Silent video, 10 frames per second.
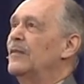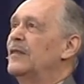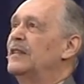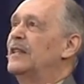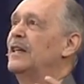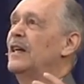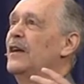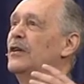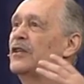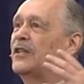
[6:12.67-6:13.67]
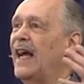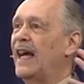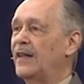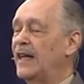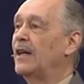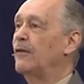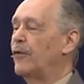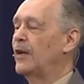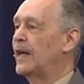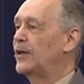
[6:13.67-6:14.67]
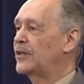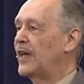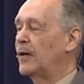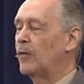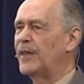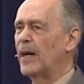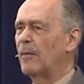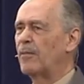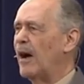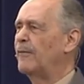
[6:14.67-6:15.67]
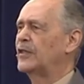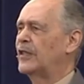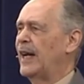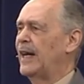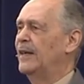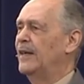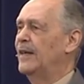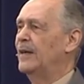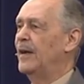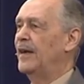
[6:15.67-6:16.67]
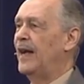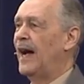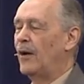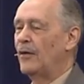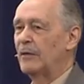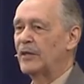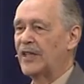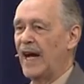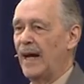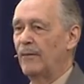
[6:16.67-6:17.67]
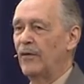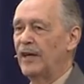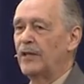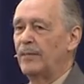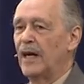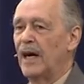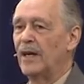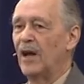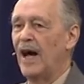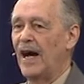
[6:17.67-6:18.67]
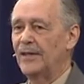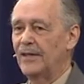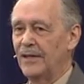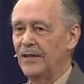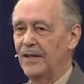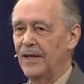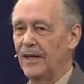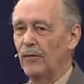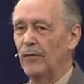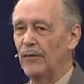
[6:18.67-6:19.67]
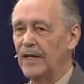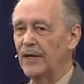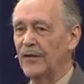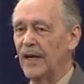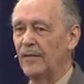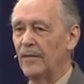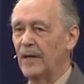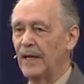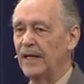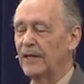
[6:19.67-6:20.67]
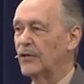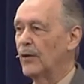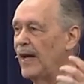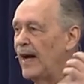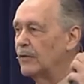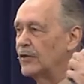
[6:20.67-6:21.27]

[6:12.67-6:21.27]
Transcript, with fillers: didn't understand, they didn't fully understand what they were prophesying. But now it was time for it to be unlocked and revealed to everybody. And so that was